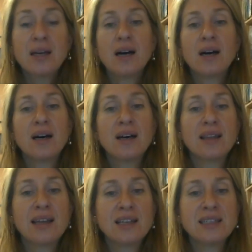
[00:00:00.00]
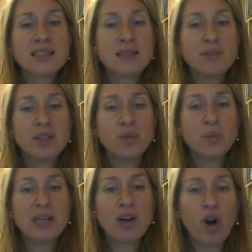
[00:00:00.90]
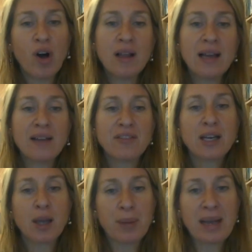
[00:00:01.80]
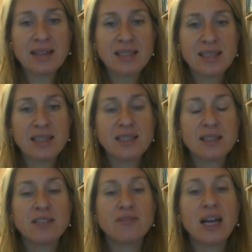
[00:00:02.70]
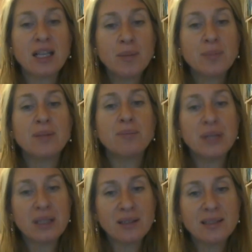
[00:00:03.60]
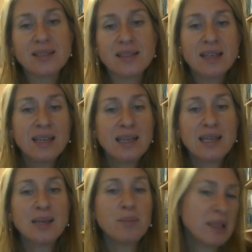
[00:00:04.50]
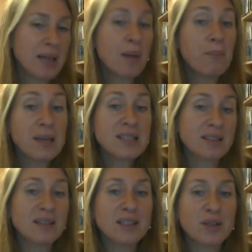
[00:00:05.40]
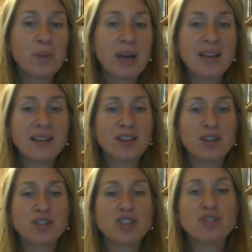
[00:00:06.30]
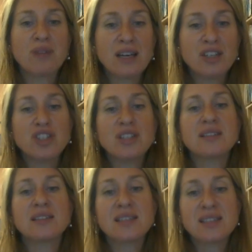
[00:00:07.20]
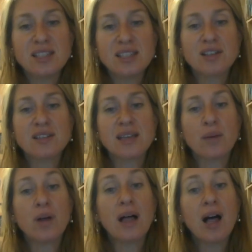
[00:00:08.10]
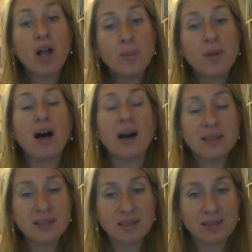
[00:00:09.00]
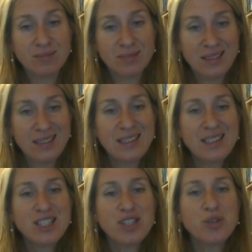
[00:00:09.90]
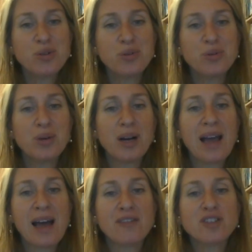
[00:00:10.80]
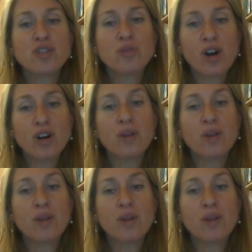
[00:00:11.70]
that it's something we all have the capacity to develop and build. It can be like a muscle in a way, that there are strategies and skills that will help us to have stronger